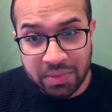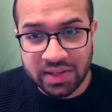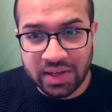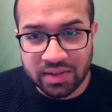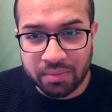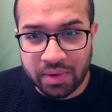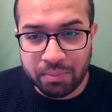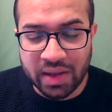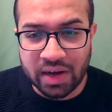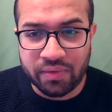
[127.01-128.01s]
seen as a
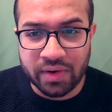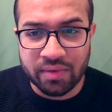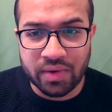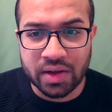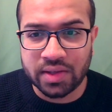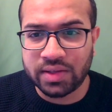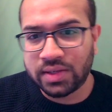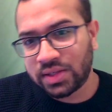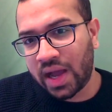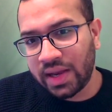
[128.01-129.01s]
beginner framework because
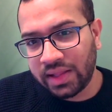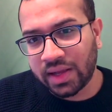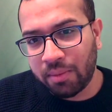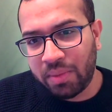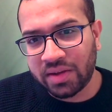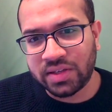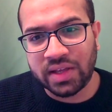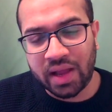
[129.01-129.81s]
it's hiding the complexity,